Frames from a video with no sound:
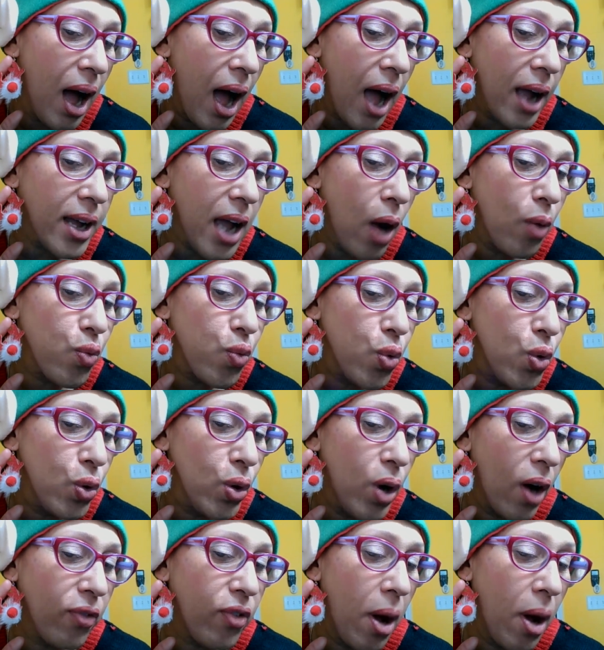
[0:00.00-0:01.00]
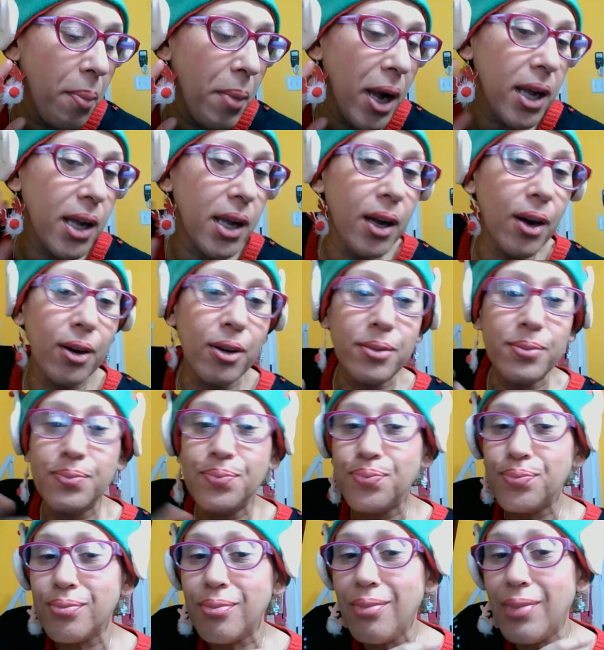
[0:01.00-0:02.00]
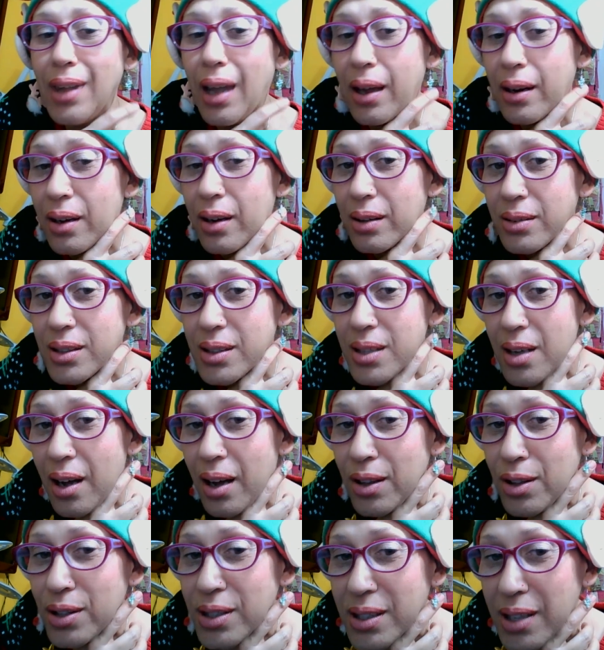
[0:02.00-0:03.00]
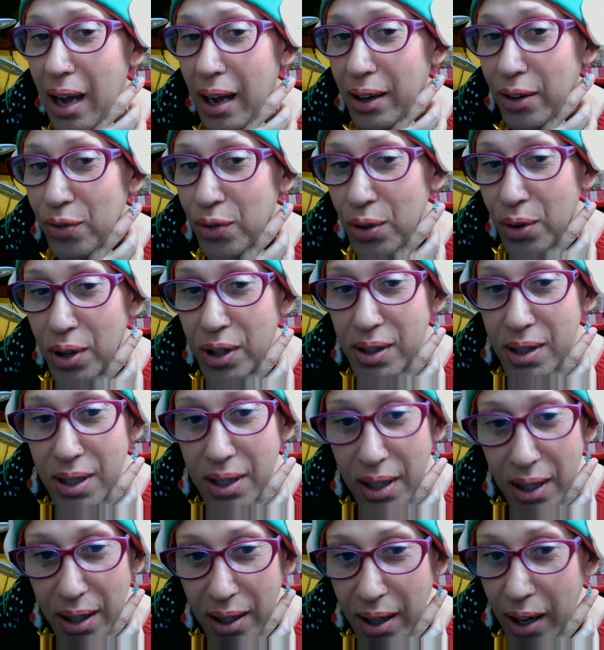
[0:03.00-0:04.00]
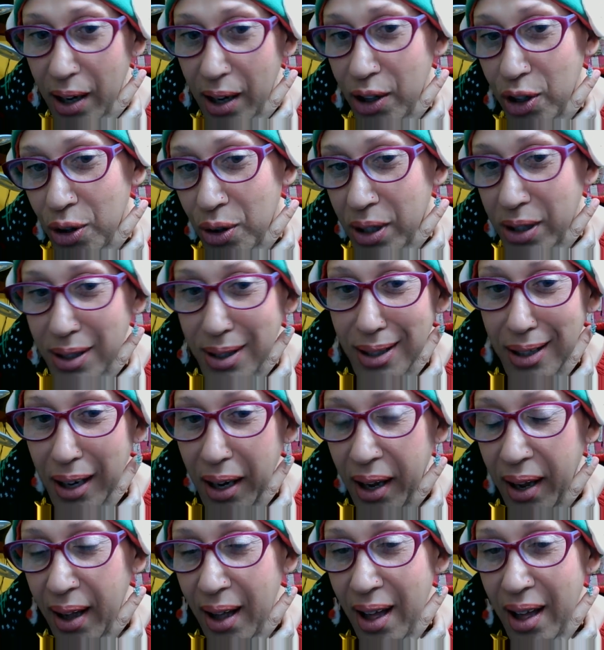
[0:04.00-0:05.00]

I got Rudolph on my ear. And on the other side, if you can see, yeah, you could see it,